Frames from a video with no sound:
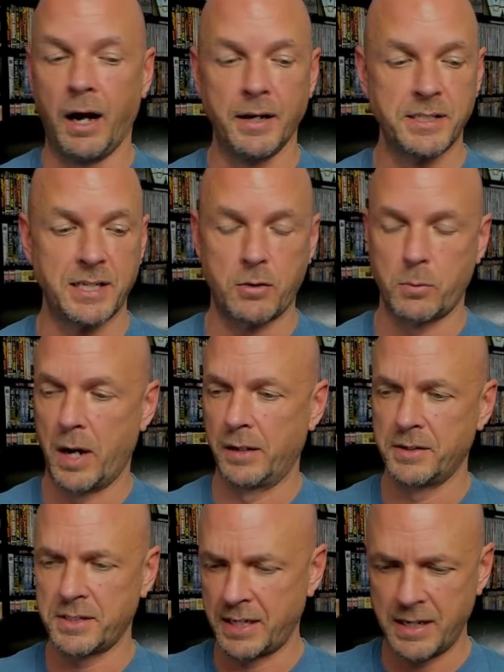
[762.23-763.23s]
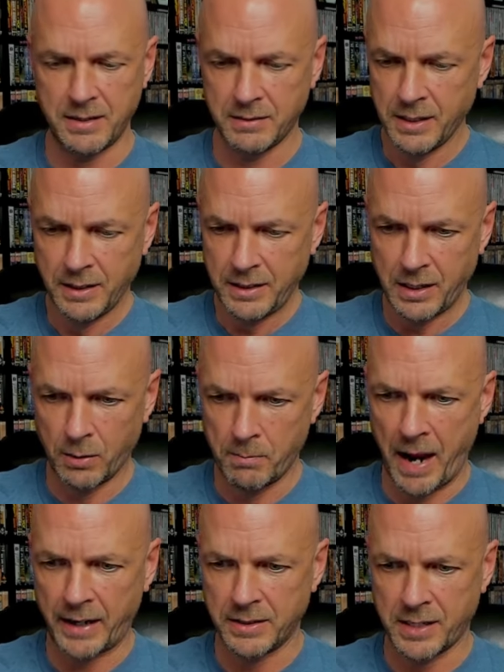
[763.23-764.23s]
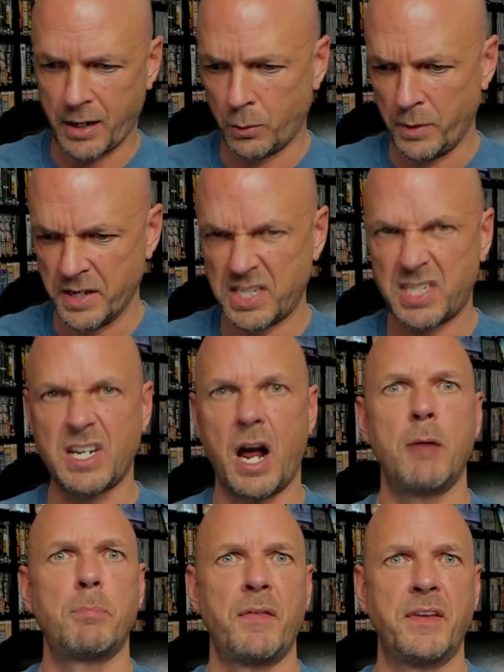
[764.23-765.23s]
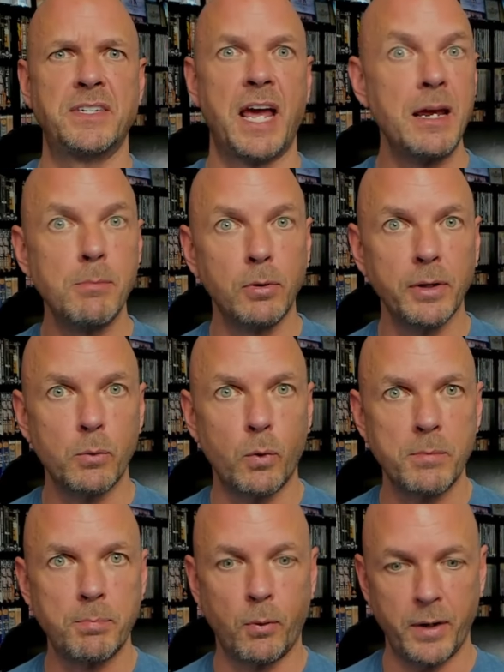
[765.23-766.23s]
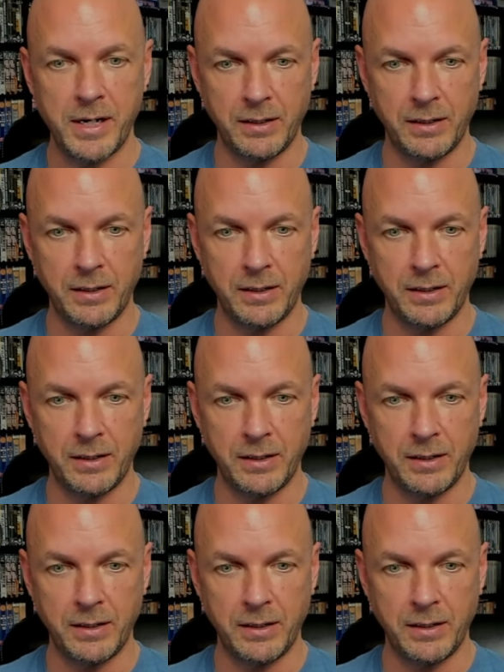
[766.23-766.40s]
Seth Rollins hit, you know, McIntyre with a stomp on the table at one point.